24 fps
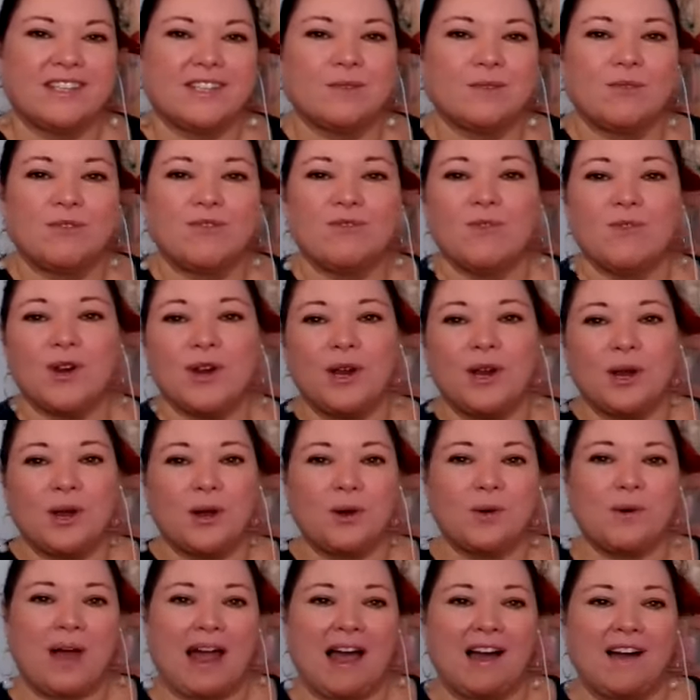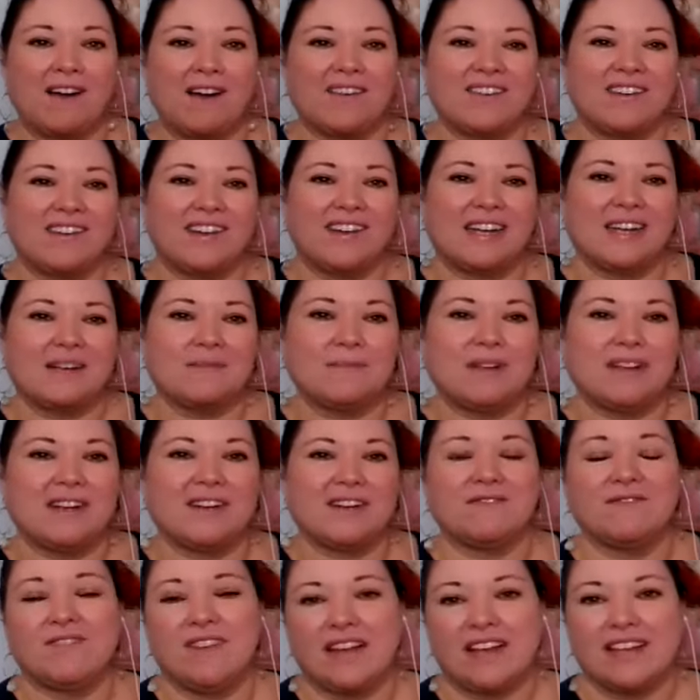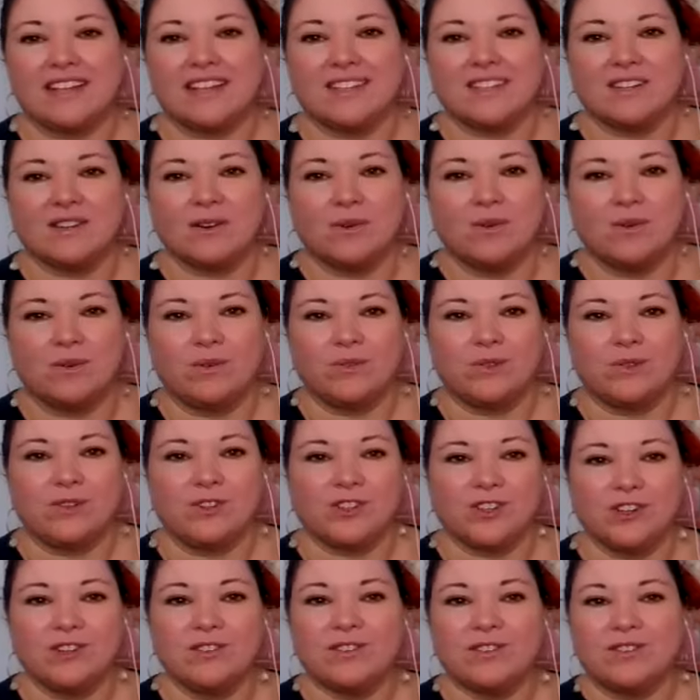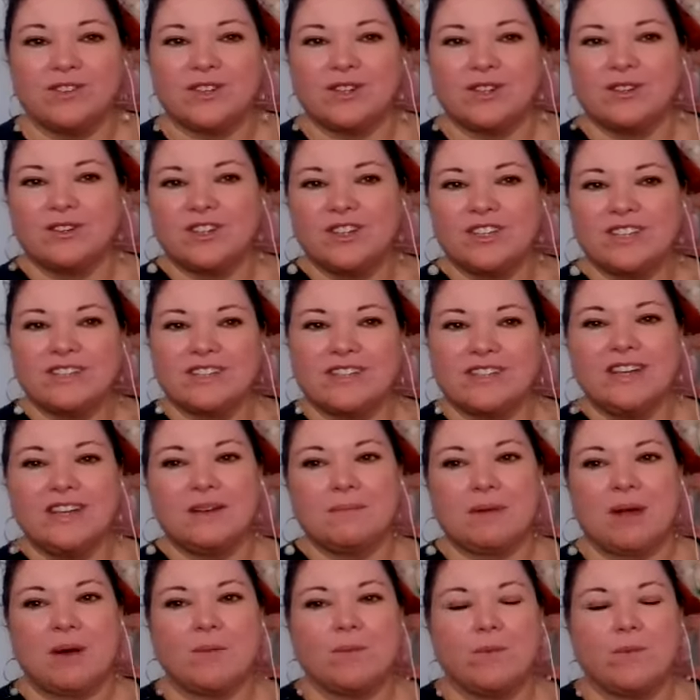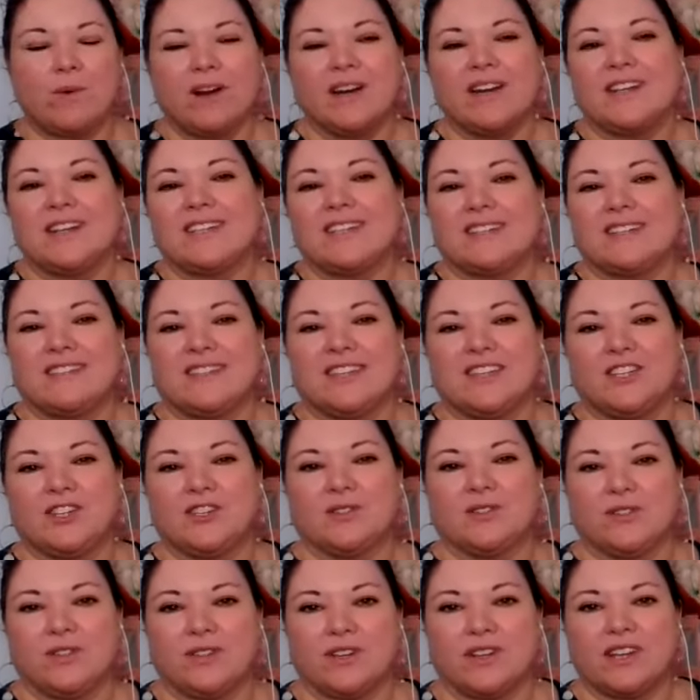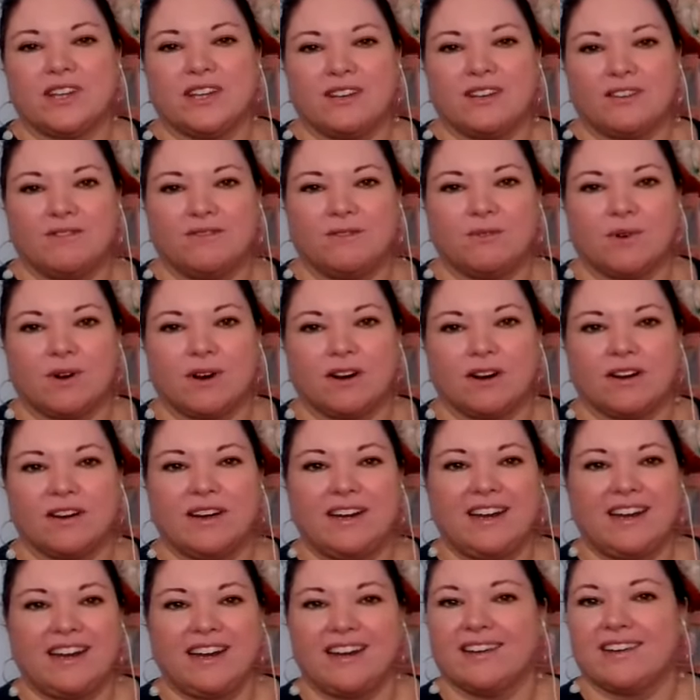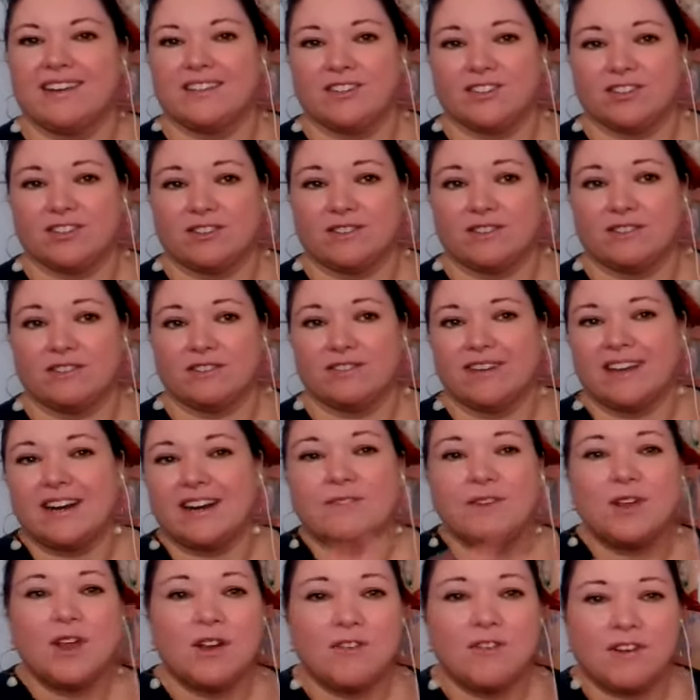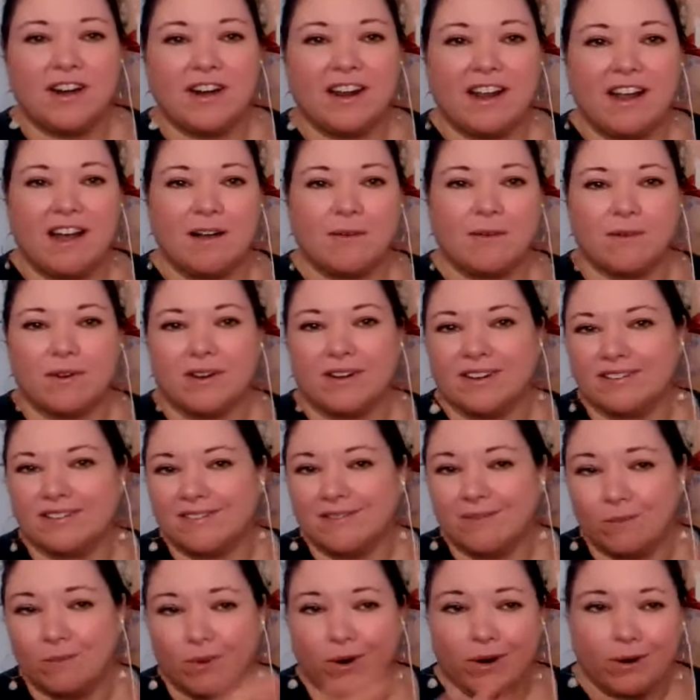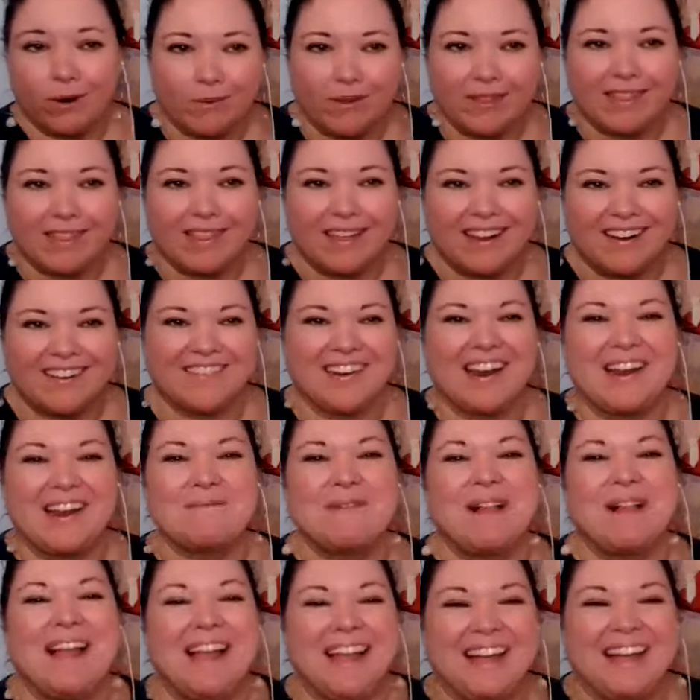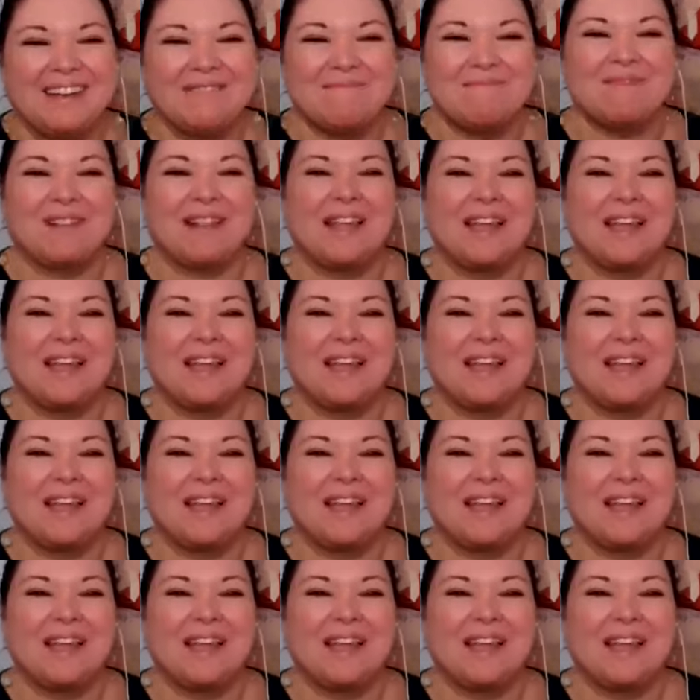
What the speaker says: So before you go out and invest in a whole new journal, just think about what is it that you're looking for in a journal. And if you already got one, work with it, right?